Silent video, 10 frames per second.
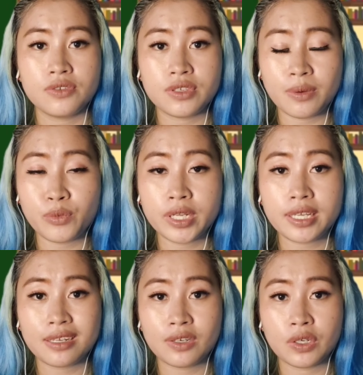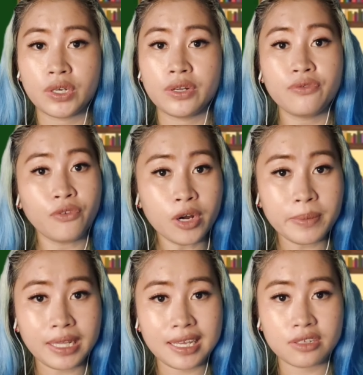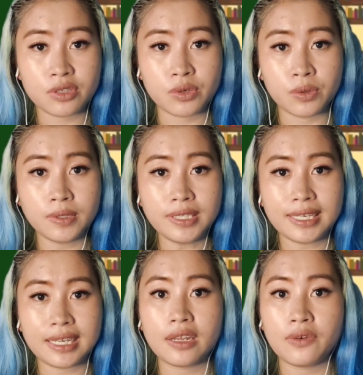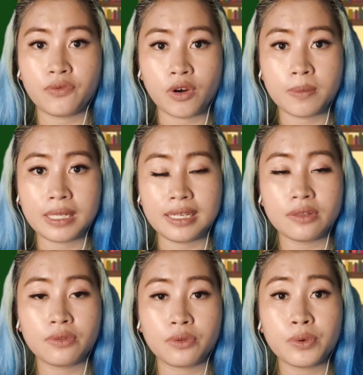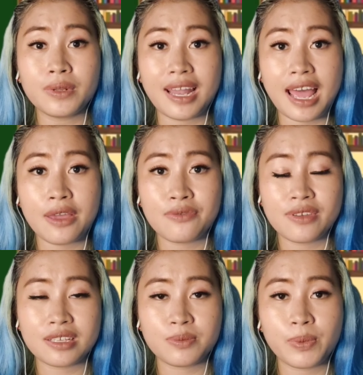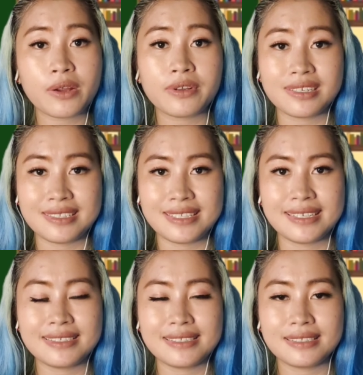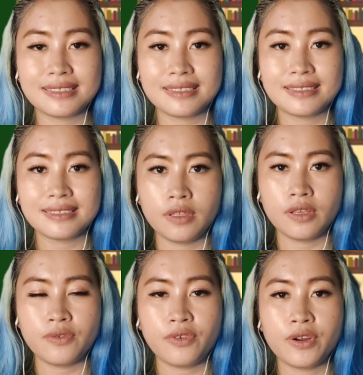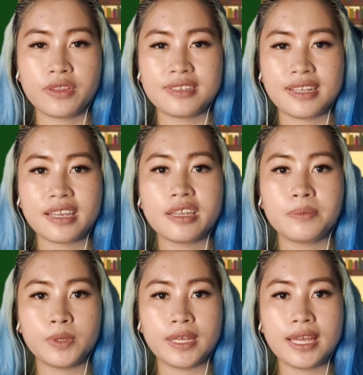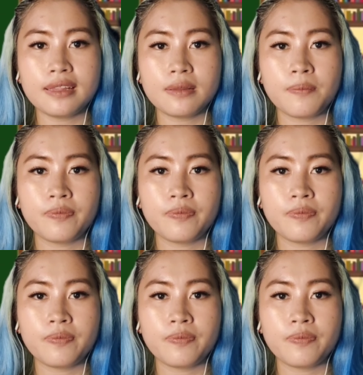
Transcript: Someone can learn formally in school and informally through life experiences. For the second bullet,